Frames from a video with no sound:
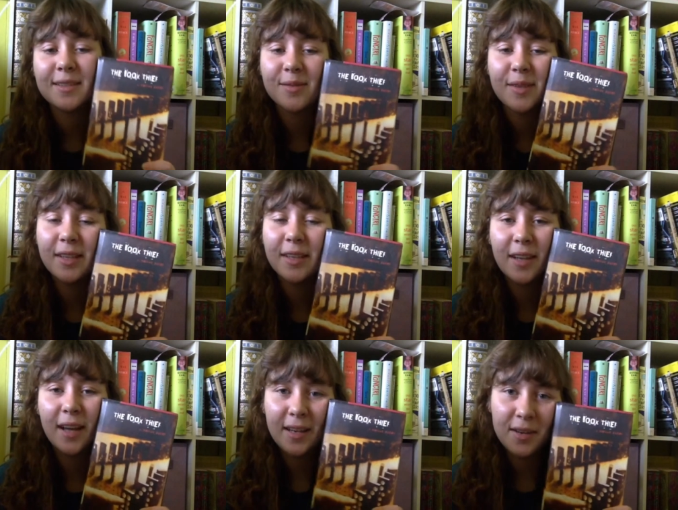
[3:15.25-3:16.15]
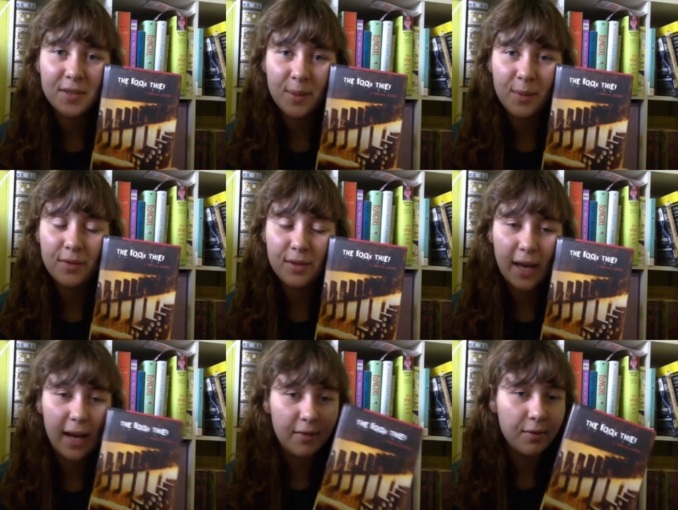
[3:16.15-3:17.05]
it's really good. I know some of you
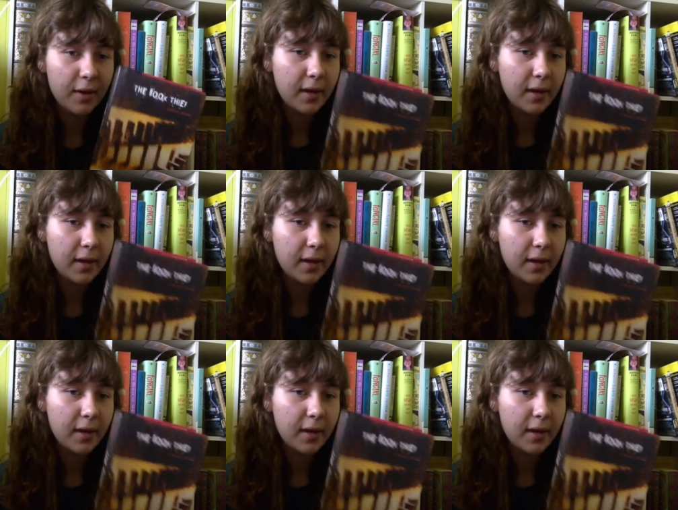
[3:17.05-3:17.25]
have.